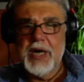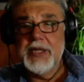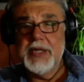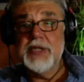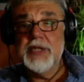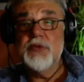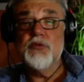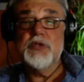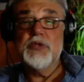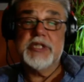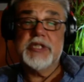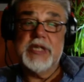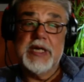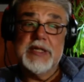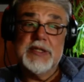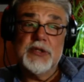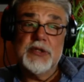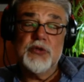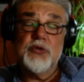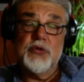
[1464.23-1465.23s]
in which case
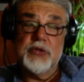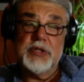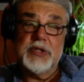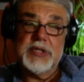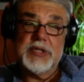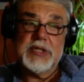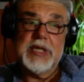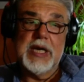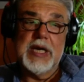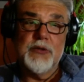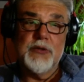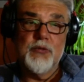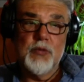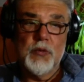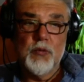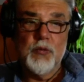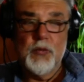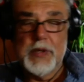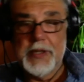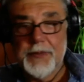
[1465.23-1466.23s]
the Turkish side will
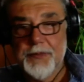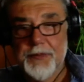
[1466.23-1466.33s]
win.